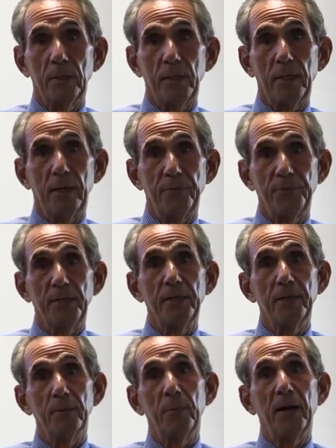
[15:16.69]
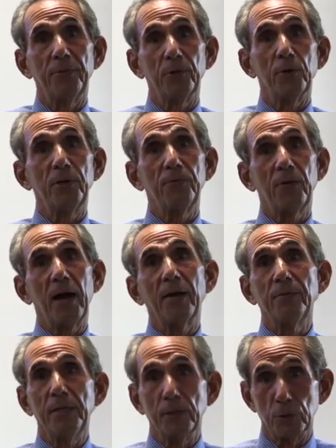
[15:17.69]
And I've seen it in my
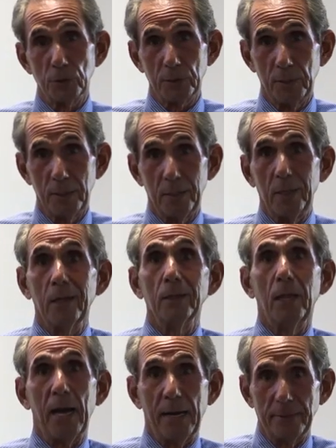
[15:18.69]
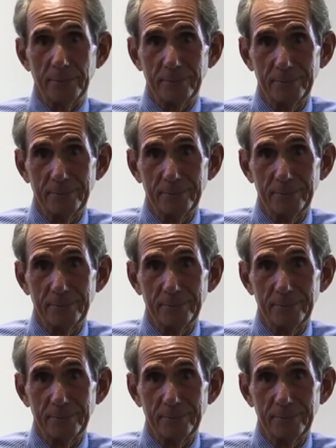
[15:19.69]
35 years a lot.